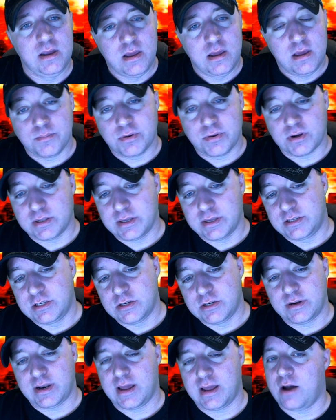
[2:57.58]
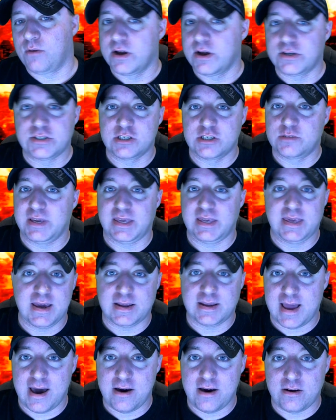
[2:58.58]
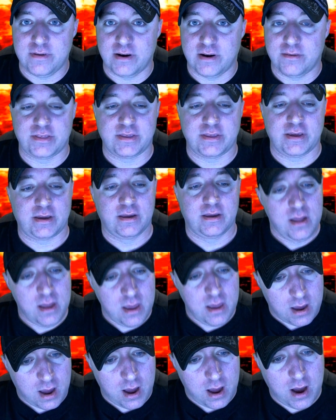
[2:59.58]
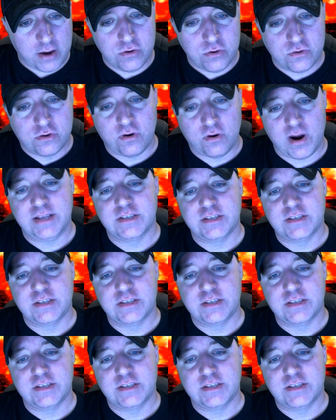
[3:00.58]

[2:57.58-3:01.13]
Put a link to it. Now, Russia's been kicked out of everything. Ukraine